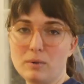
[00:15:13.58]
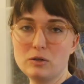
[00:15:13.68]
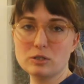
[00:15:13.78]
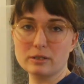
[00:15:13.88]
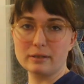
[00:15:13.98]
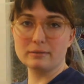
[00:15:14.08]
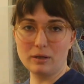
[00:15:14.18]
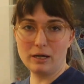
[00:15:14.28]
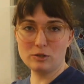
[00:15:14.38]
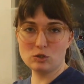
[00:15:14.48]
Mostly,
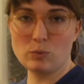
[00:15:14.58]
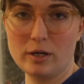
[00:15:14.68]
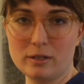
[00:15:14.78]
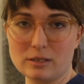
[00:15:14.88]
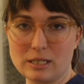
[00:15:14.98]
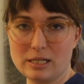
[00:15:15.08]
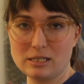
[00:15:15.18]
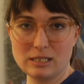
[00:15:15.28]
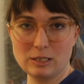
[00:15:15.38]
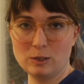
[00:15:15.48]
I just wanted a
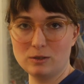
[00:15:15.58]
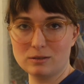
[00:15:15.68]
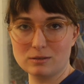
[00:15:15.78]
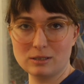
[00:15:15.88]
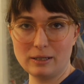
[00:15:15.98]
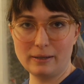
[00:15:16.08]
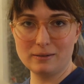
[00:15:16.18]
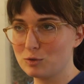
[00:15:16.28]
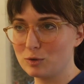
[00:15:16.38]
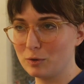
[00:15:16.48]
tasty dinner tonight,
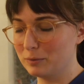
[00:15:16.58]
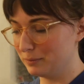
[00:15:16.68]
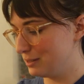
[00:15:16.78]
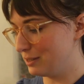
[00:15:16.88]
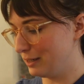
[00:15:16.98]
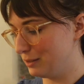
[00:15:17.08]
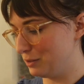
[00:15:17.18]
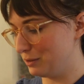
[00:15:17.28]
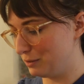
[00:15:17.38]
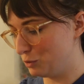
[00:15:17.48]
so decided
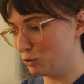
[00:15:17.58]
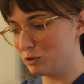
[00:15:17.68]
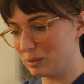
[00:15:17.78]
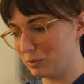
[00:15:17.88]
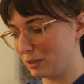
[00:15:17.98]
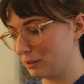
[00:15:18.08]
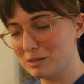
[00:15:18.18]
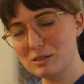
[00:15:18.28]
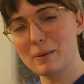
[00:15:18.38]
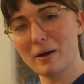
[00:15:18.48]
to choose something like
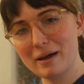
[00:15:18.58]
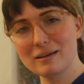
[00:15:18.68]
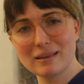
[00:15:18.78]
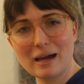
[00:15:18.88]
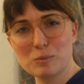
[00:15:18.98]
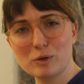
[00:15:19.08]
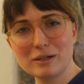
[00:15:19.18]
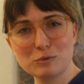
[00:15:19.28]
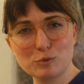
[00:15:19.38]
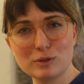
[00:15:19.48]

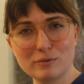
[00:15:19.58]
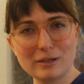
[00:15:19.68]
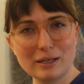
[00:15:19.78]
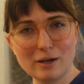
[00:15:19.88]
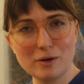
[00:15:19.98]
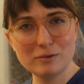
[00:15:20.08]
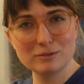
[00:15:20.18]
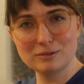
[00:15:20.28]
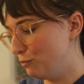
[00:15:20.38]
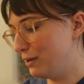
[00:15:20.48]
semi-elaborate for the video.
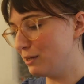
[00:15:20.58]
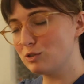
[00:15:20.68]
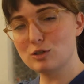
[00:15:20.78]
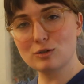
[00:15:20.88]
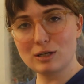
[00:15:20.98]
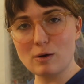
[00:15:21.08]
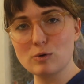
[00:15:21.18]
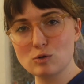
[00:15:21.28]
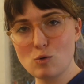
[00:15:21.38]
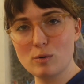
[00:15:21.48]
Fancier than I
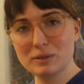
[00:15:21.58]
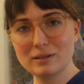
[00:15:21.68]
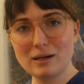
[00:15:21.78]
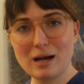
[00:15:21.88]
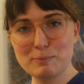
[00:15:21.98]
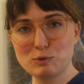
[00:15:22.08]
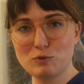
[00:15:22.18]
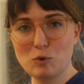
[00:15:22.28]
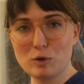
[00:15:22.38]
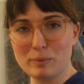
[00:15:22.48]
would normally opt
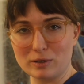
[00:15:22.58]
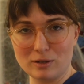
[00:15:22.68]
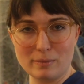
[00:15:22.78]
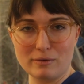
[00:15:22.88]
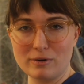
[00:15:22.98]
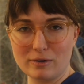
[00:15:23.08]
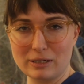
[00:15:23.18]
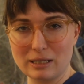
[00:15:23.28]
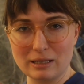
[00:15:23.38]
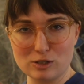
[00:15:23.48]
for, but gonna be very
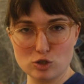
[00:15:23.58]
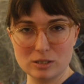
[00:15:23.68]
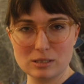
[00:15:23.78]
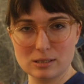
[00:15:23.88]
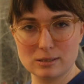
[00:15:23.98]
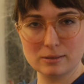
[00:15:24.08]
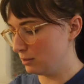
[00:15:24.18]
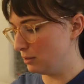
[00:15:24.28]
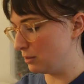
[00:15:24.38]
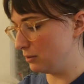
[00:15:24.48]
delicious. So,
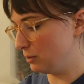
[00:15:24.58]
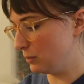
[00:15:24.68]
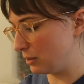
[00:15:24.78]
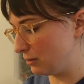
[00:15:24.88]
you know, here we are.